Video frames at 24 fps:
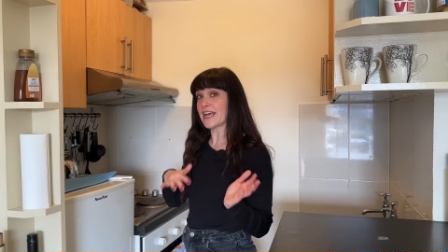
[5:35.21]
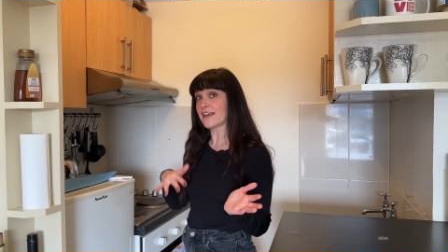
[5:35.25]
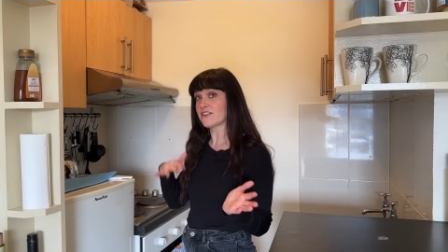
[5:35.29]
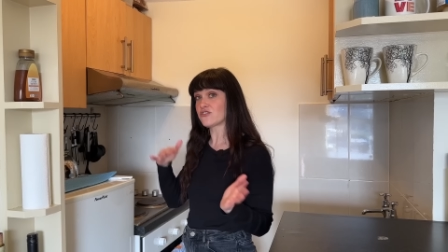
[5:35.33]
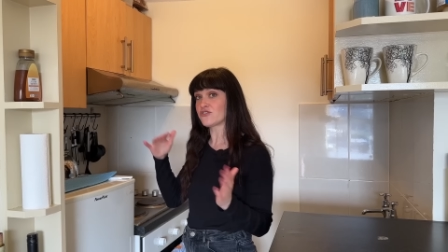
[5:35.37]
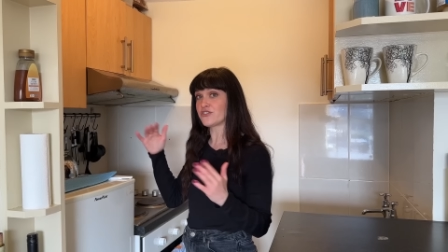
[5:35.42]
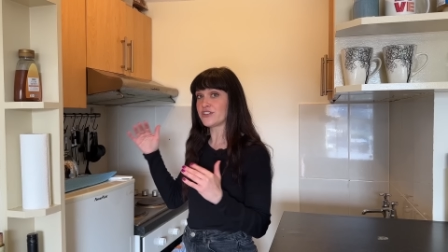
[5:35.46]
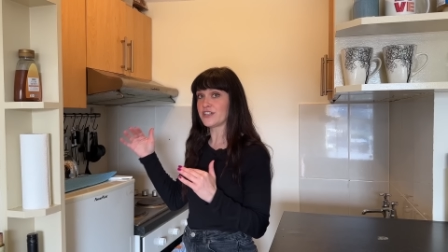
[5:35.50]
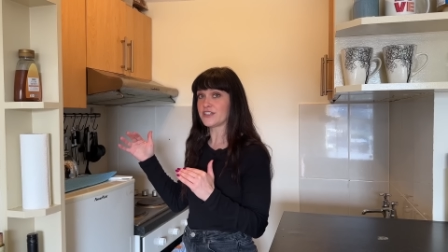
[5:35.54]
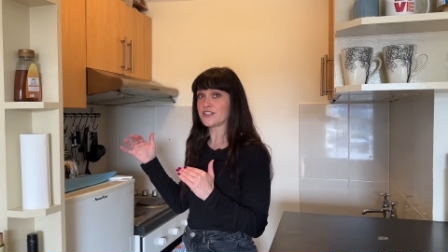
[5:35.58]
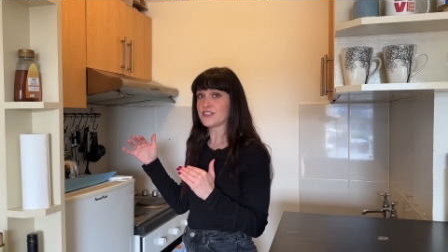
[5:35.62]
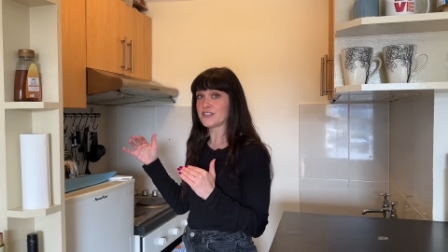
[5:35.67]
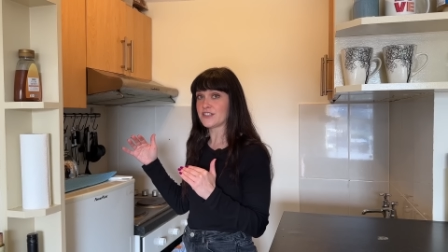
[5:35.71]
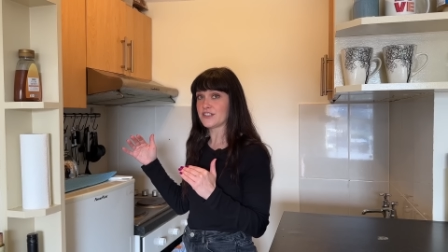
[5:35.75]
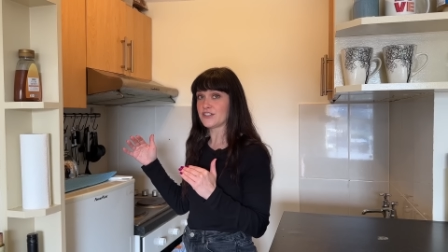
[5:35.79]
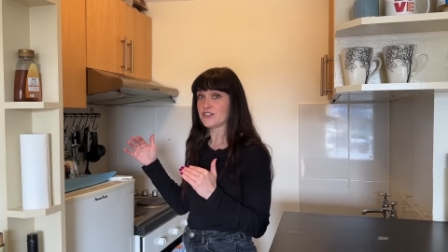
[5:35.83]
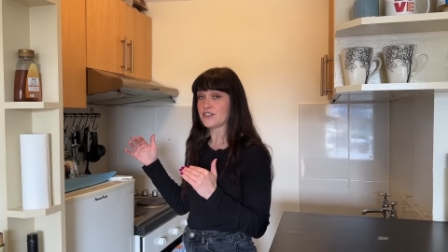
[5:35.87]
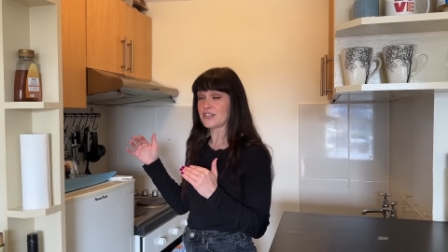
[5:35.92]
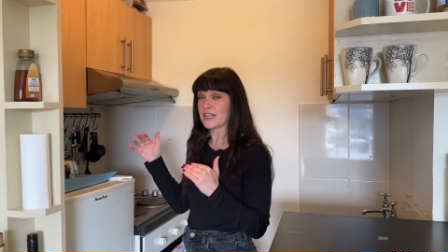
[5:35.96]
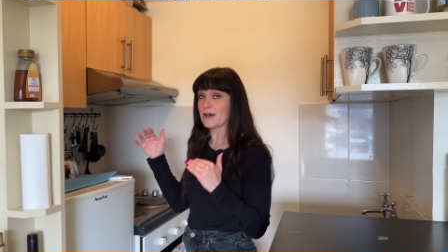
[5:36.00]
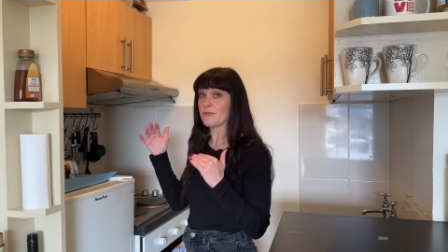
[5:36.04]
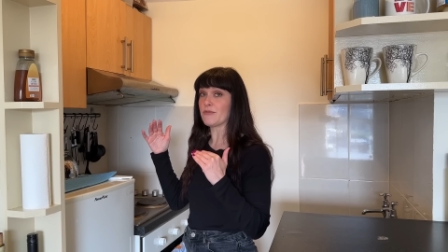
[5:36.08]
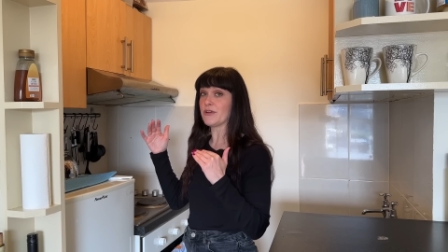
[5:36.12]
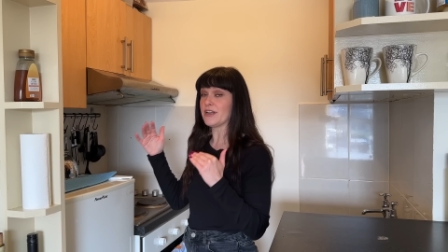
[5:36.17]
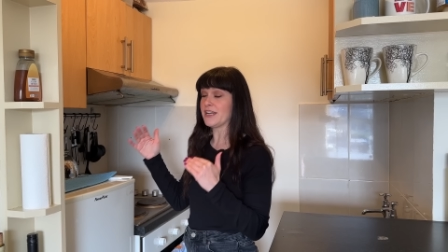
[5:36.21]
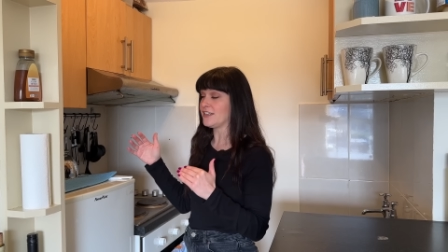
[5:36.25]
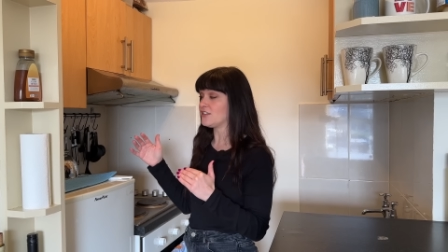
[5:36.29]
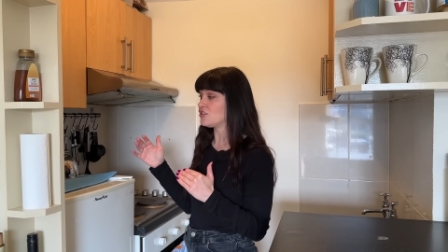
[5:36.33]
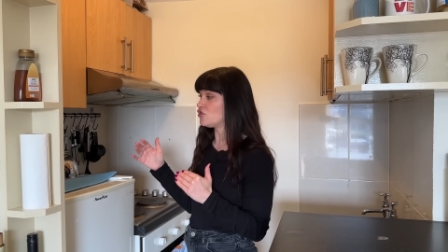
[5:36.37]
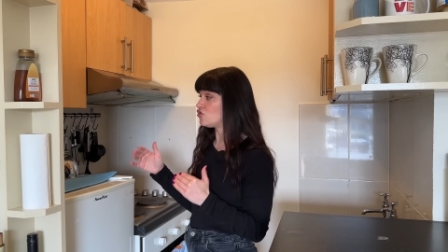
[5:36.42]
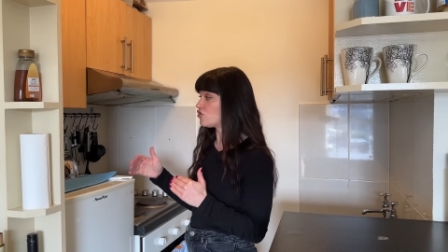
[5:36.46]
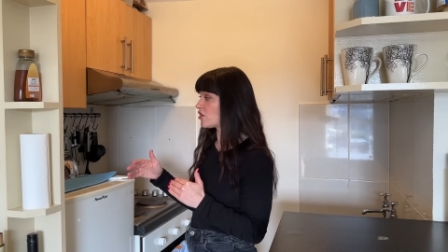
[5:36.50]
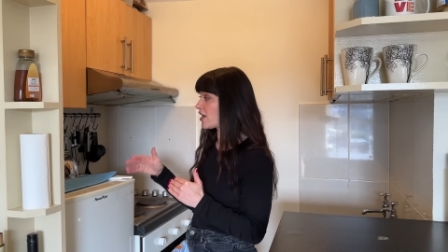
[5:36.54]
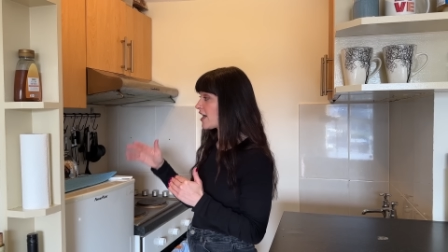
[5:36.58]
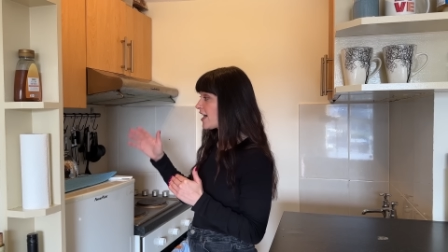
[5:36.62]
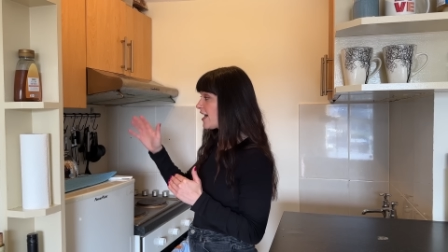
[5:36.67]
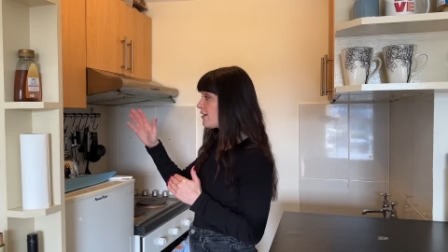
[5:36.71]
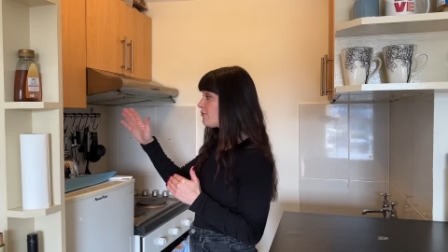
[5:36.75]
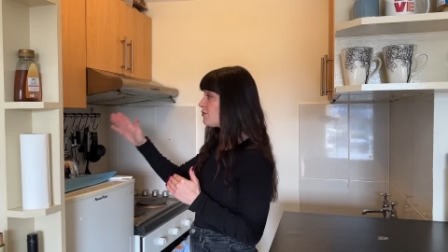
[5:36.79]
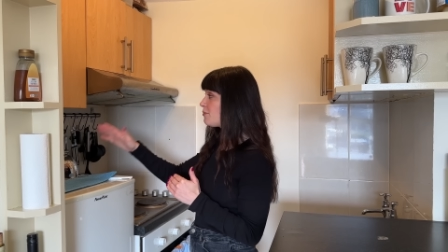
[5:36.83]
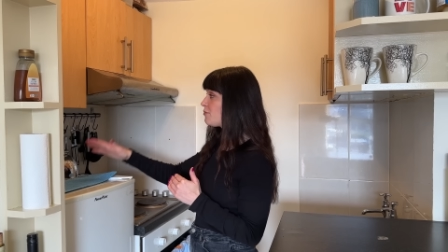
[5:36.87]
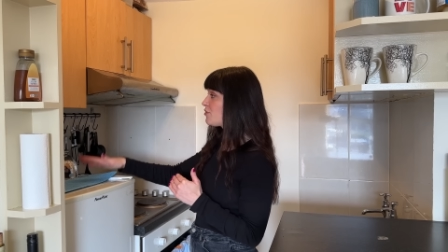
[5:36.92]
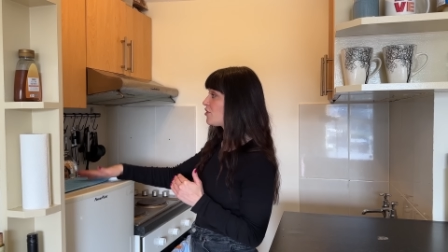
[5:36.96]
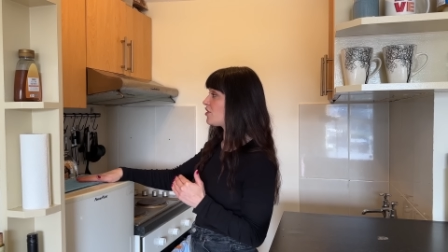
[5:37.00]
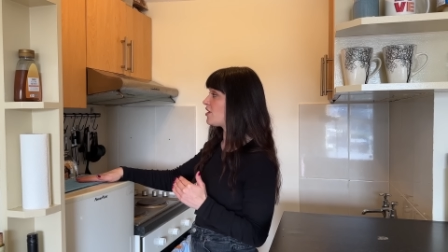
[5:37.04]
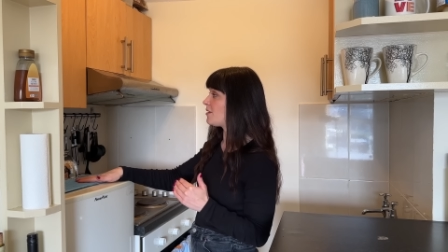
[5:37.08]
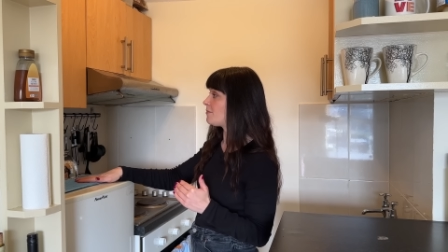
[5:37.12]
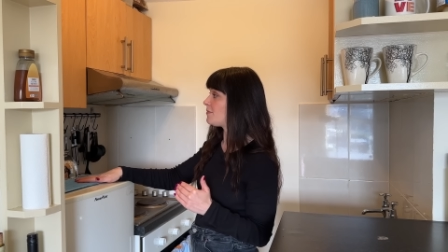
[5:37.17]
extra dishes that we need to dry, we
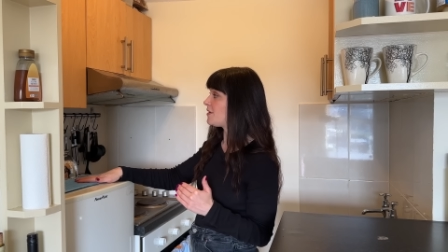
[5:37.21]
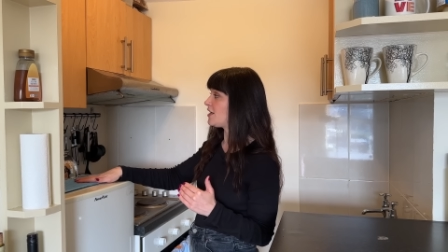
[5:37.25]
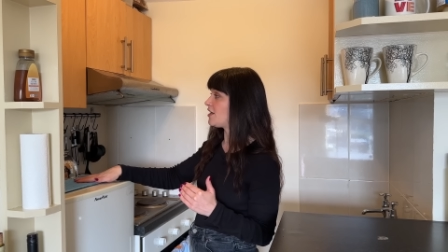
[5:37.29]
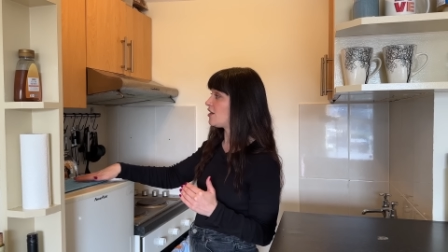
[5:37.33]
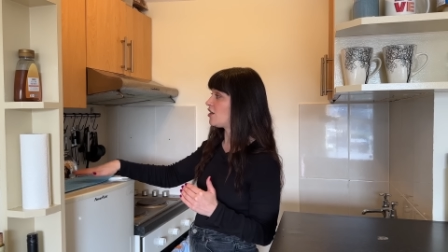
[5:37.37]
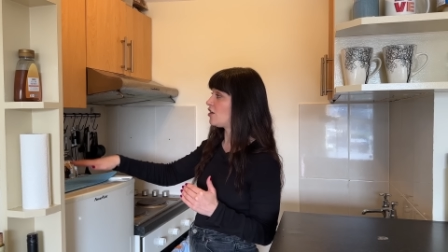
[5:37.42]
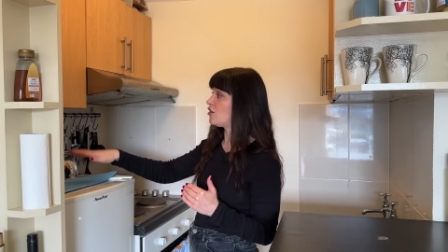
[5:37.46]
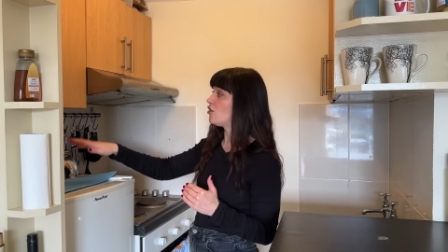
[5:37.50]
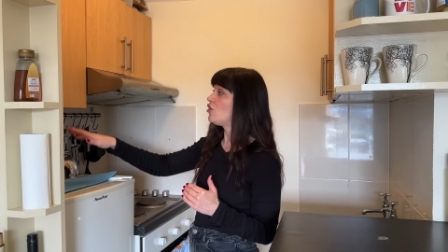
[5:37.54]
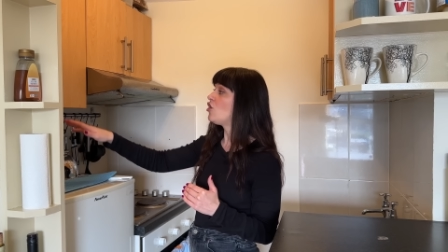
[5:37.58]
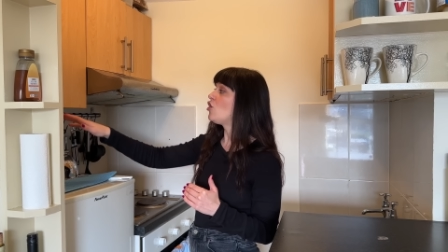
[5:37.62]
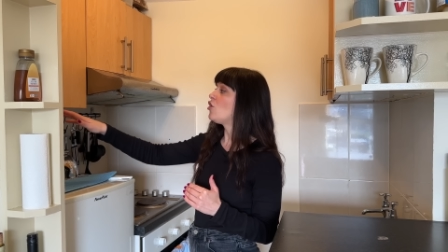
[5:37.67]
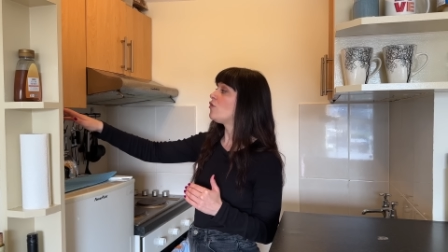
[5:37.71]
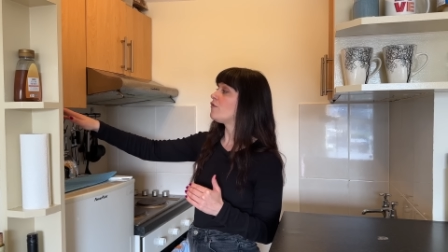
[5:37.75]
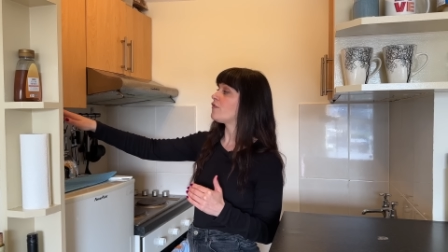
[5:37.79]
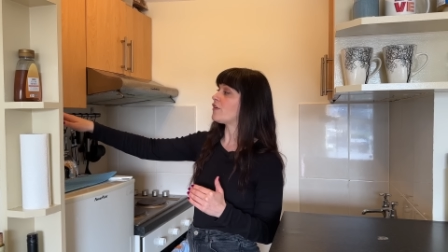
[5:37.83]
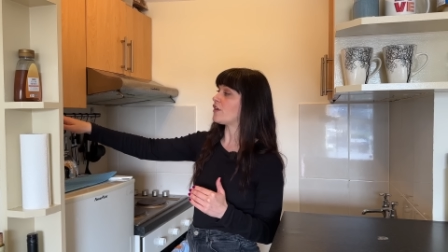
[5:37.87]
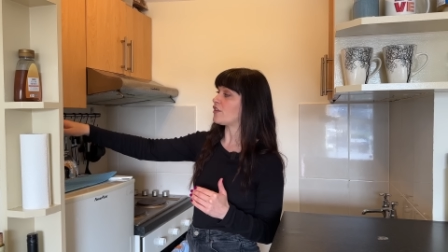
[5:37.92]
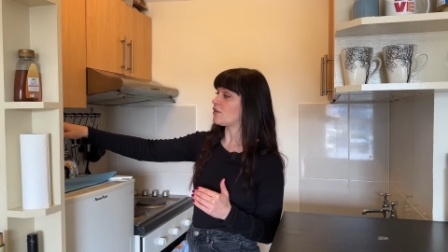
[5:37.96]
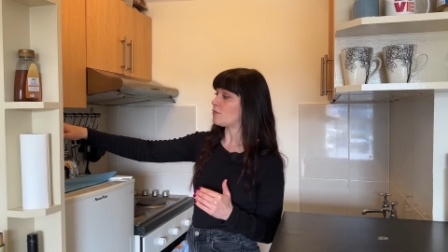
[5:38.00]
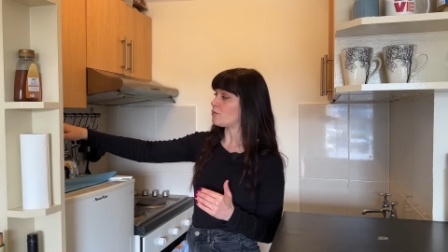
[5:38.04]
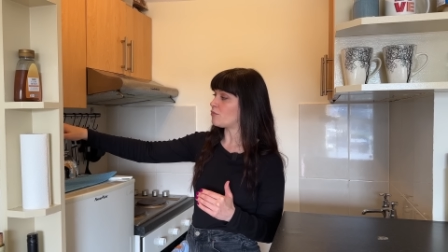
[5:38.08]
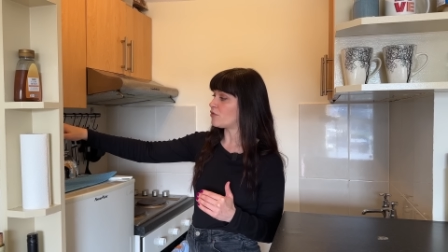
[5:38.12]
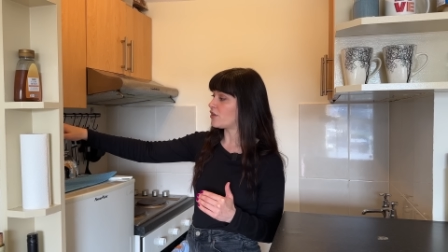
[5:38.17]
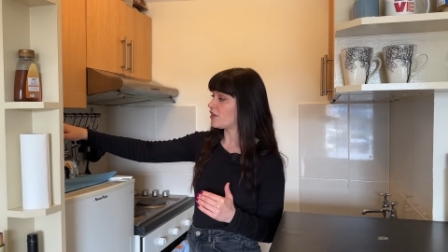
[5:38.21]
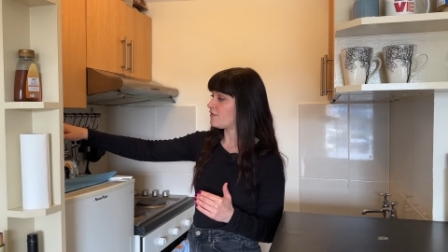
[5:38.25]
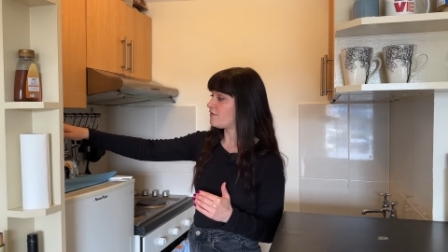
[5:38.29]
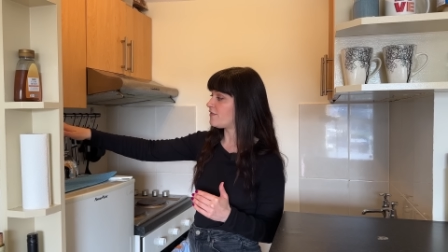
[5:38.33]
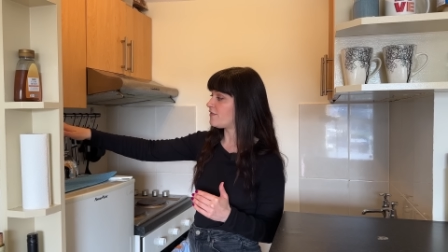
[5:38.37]
put it up here. We've got the Brita